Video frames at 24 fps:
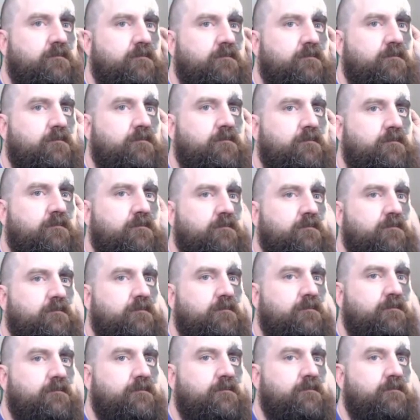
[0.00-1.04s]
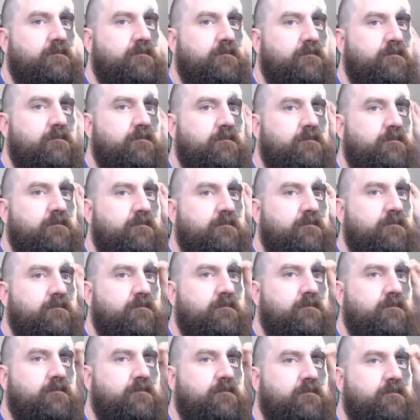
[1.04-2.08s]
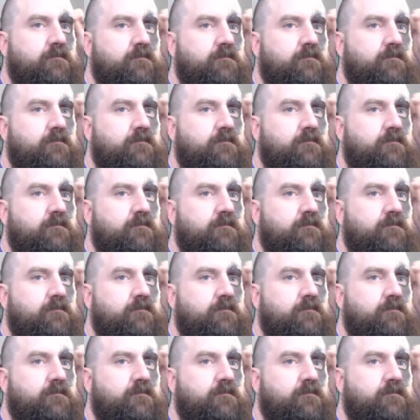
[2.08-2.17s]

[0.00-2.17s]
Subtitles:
[no speech]